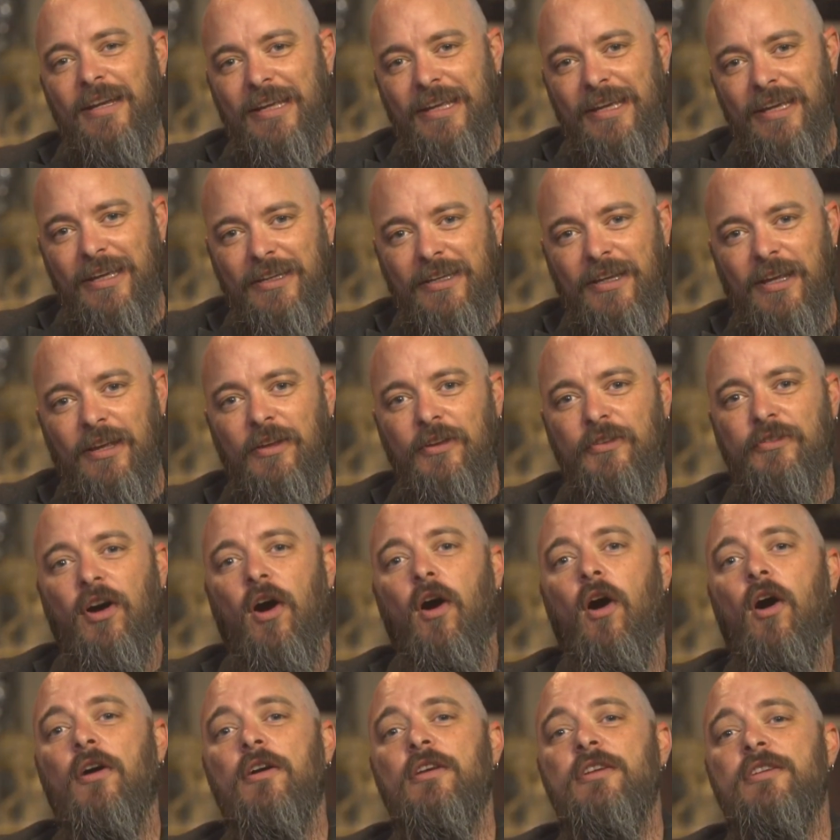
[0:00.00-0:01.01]
again, is
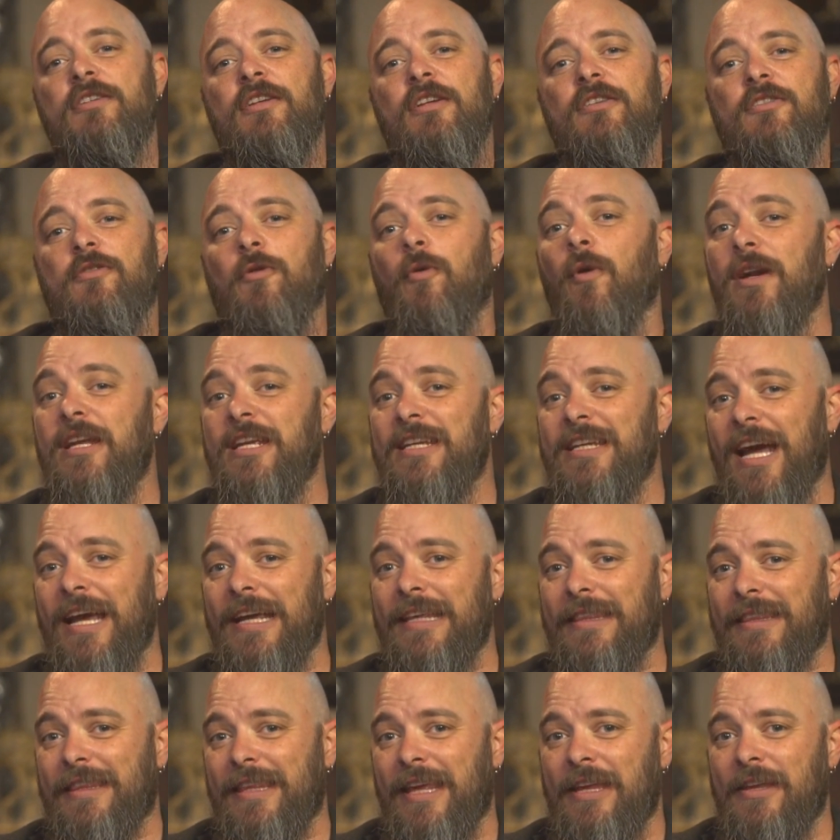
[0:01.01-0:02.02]
August
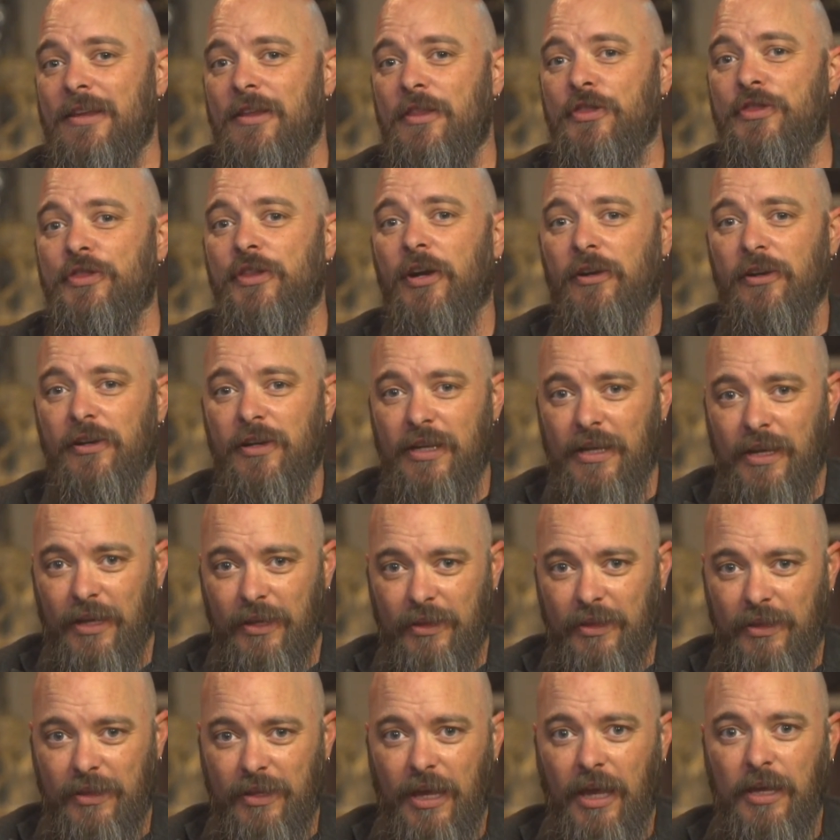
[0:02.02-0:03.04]
29th and
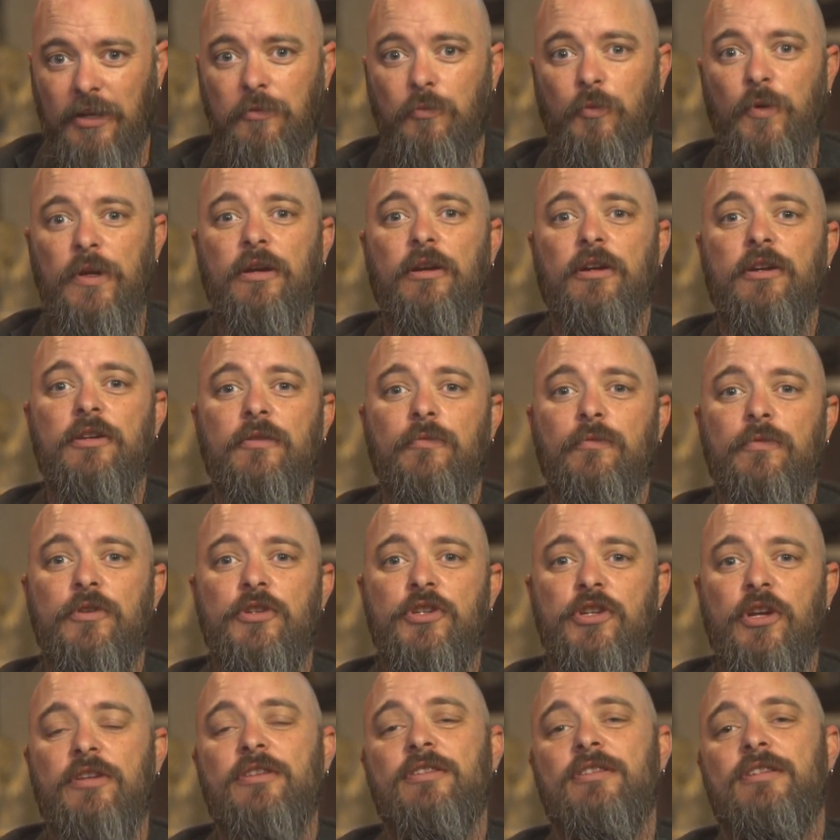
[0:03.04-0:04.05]
30th, and we are
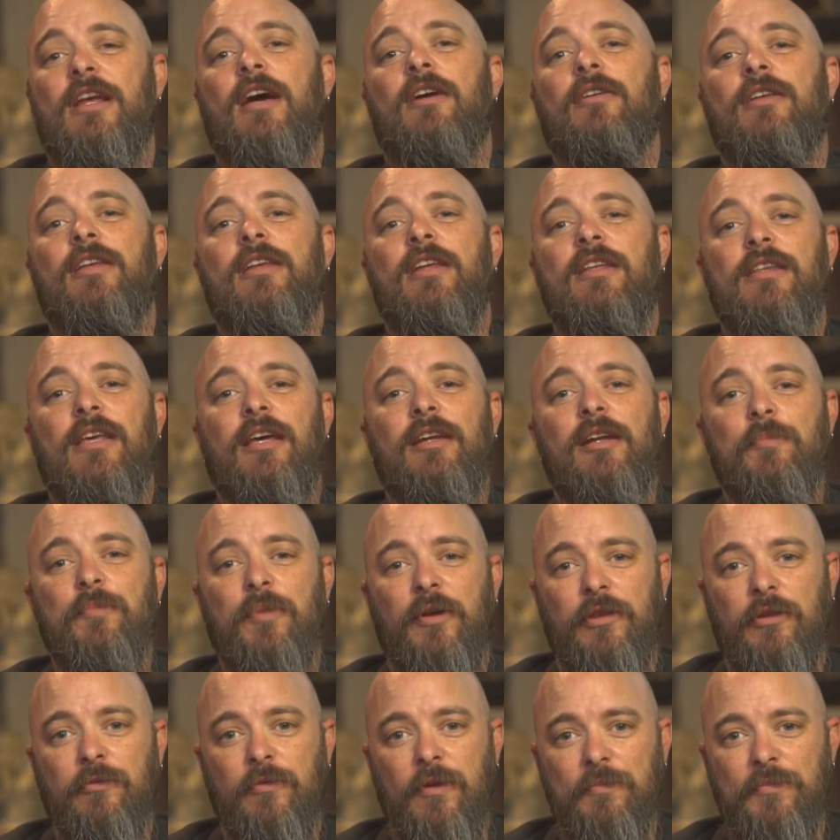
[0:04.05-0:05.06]
just now getting that up
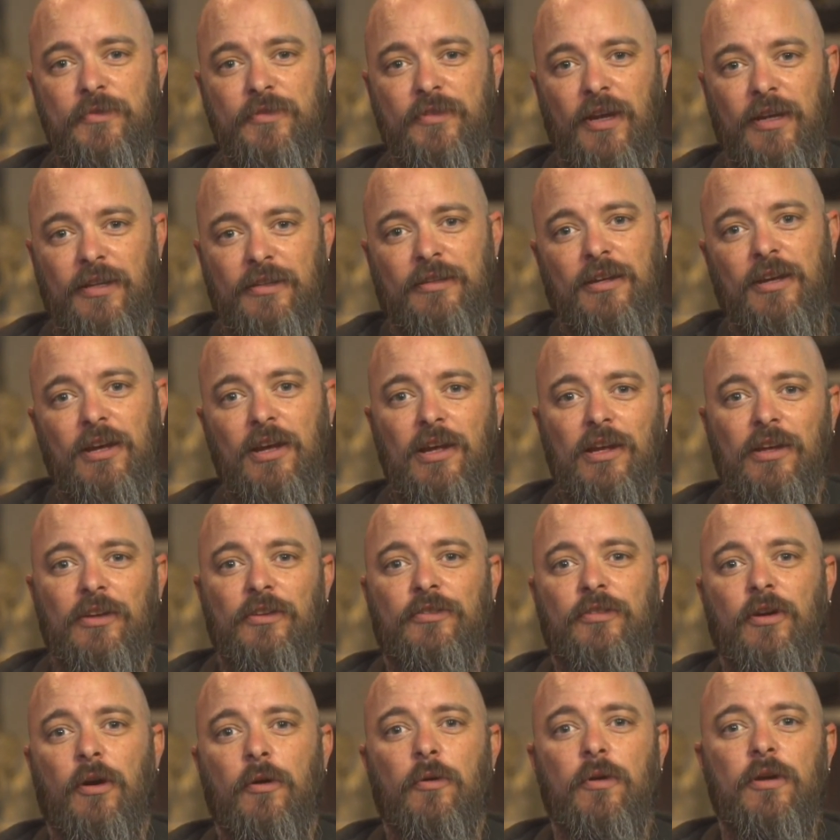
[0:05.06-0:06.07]
on the website,
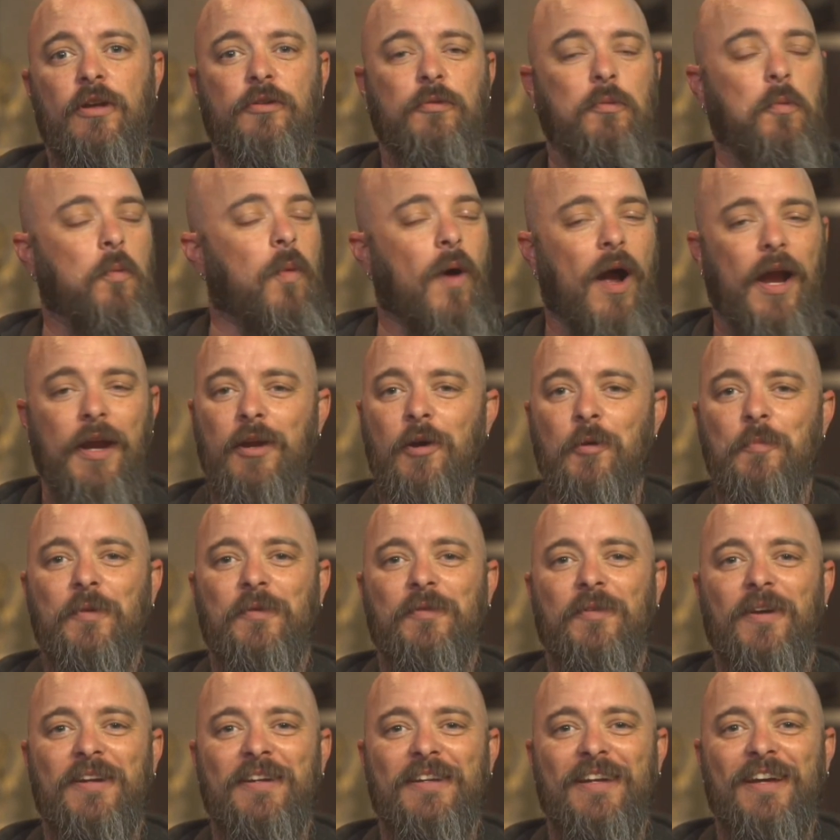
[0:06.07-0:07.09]
so it's wide
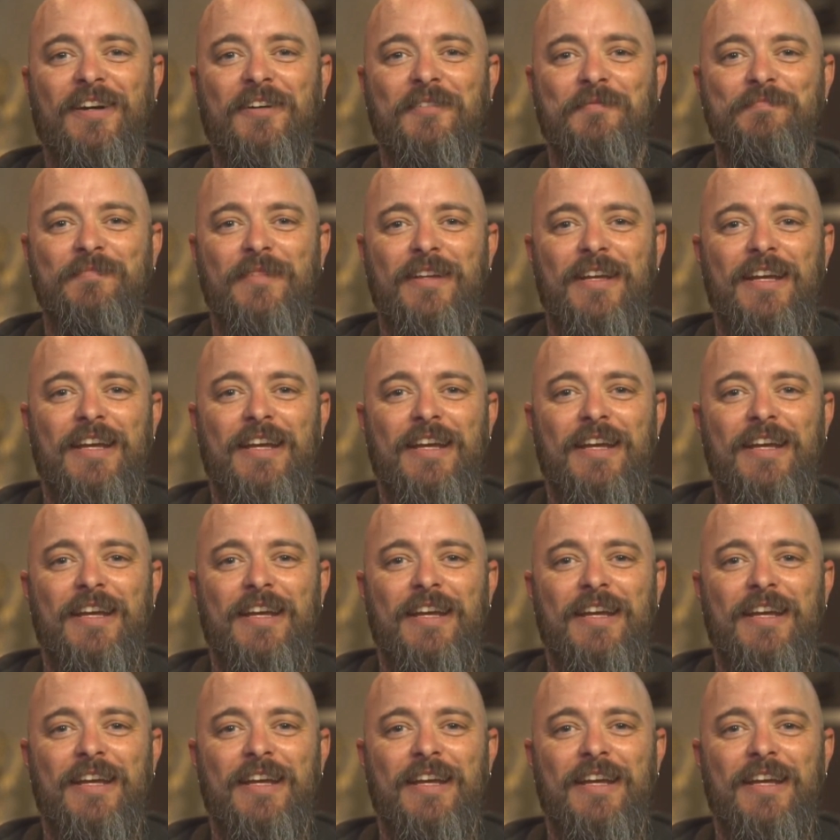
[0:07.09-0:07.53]
open right now.